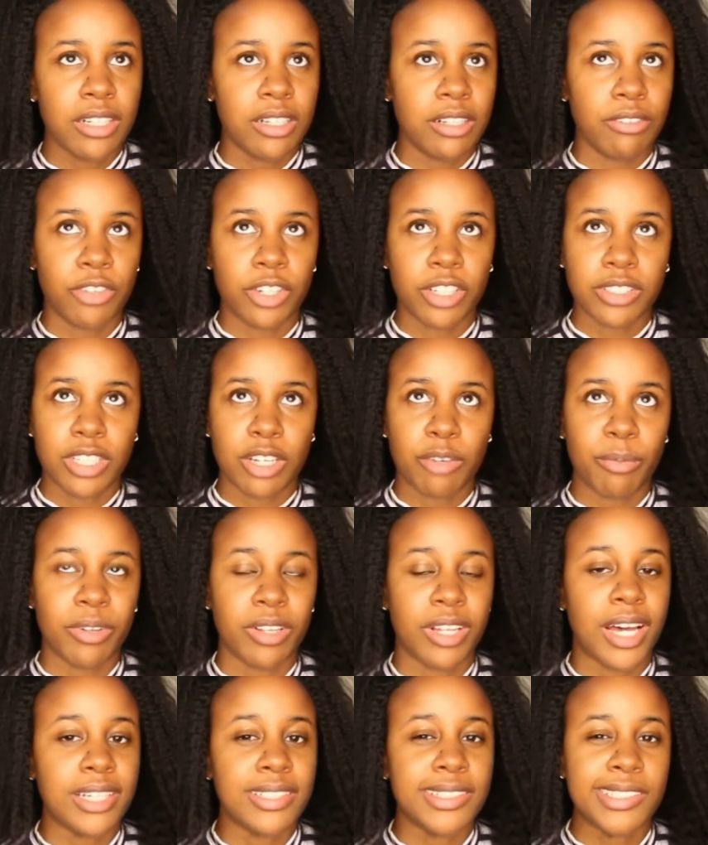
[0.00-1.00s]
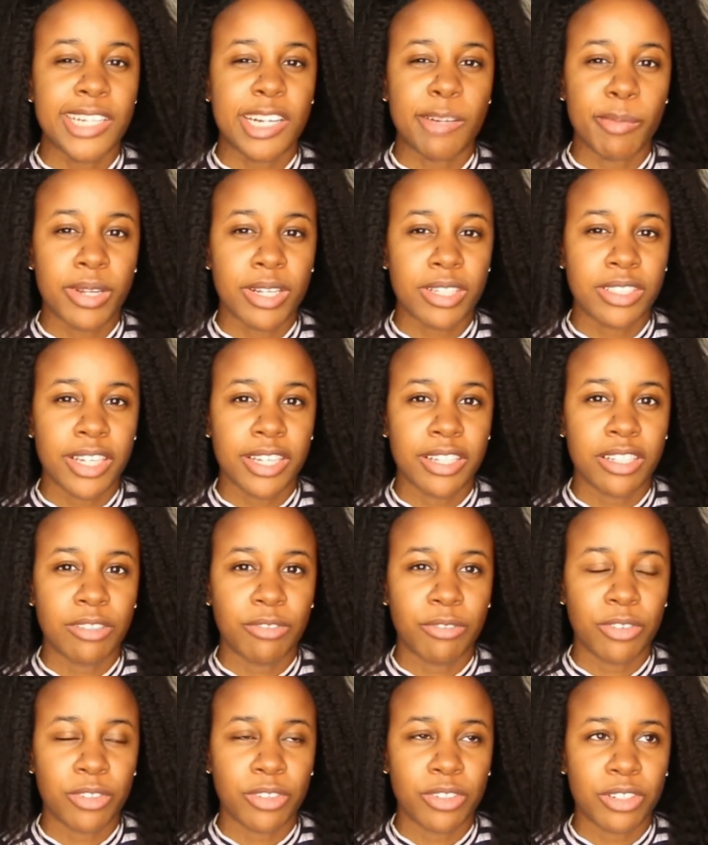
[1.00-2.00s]
For example, last year I meditated
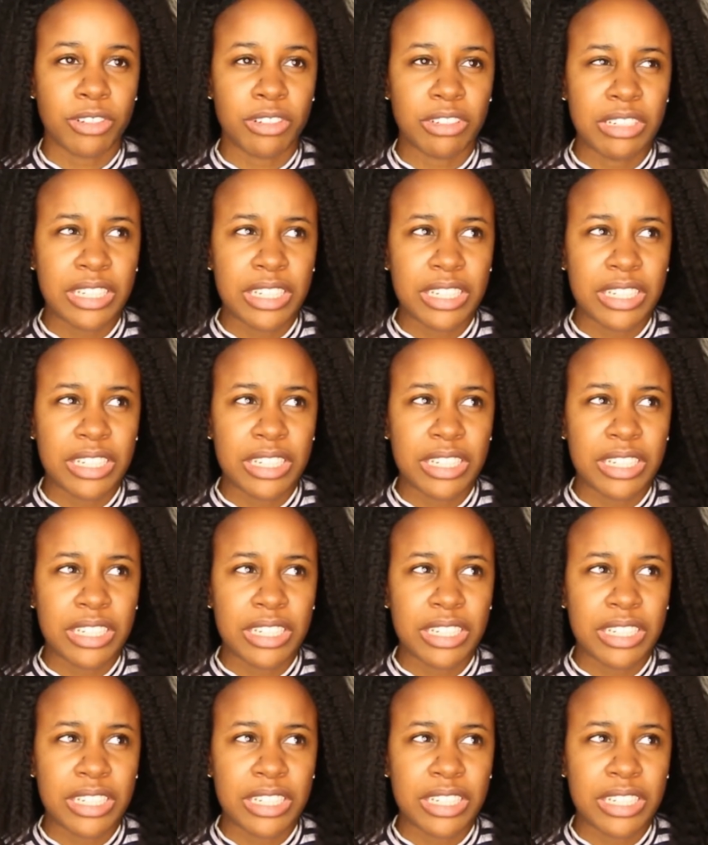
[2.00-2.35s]
for